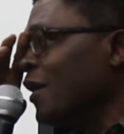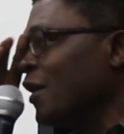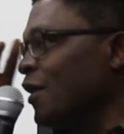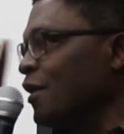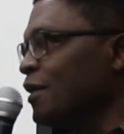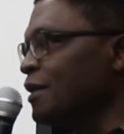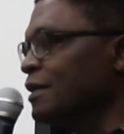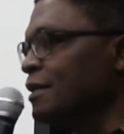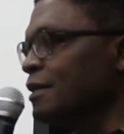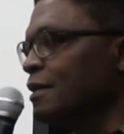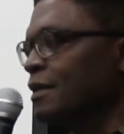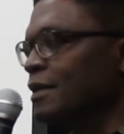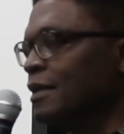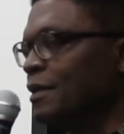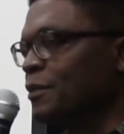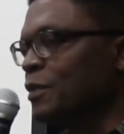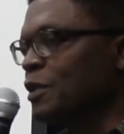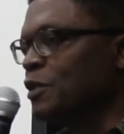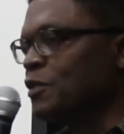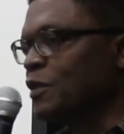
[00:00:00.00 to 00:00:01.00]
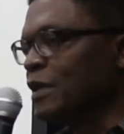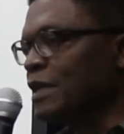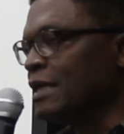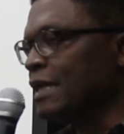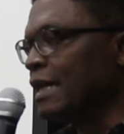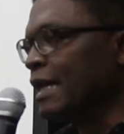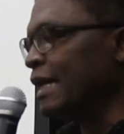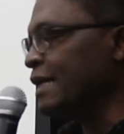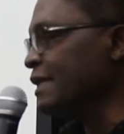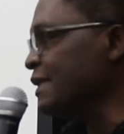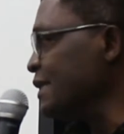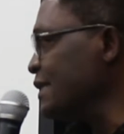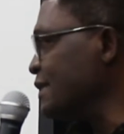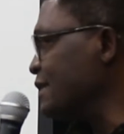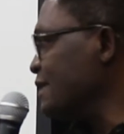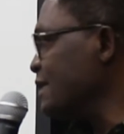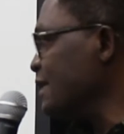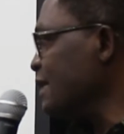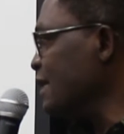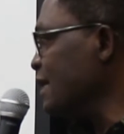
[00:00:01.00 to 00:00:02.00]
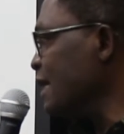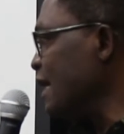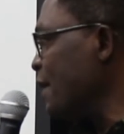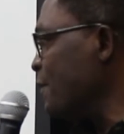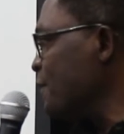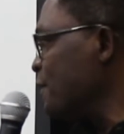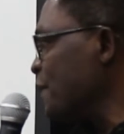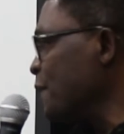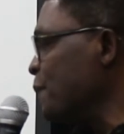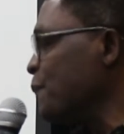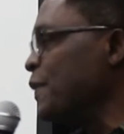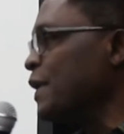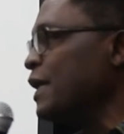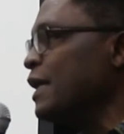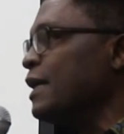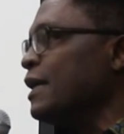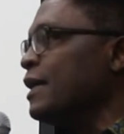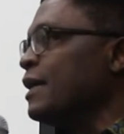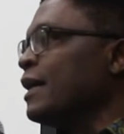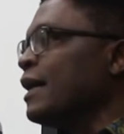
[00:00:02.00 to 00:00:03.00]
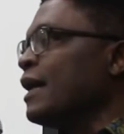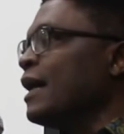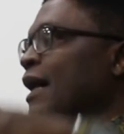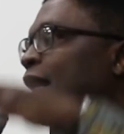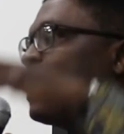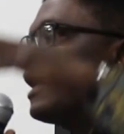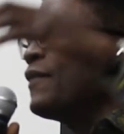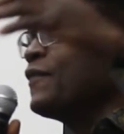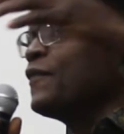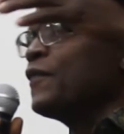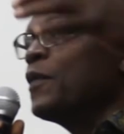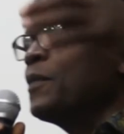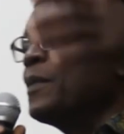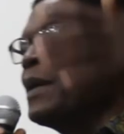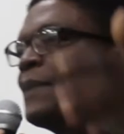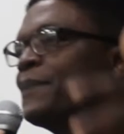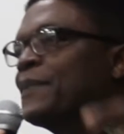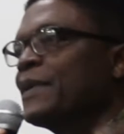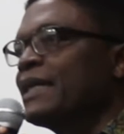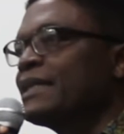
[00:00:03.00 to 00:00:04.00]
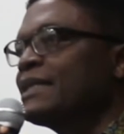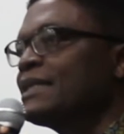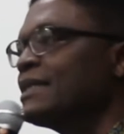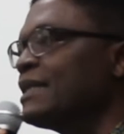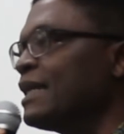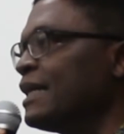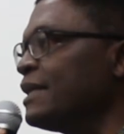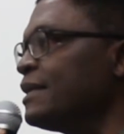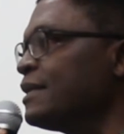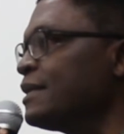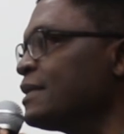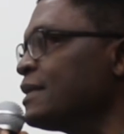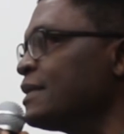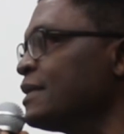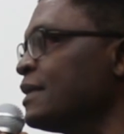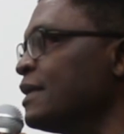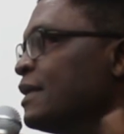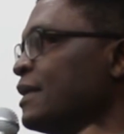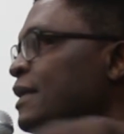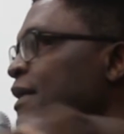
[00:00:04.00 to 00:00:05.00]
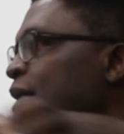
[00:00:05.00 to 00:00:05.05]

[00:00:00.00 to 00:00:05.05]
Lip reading: on between NDC, NPP, our former president.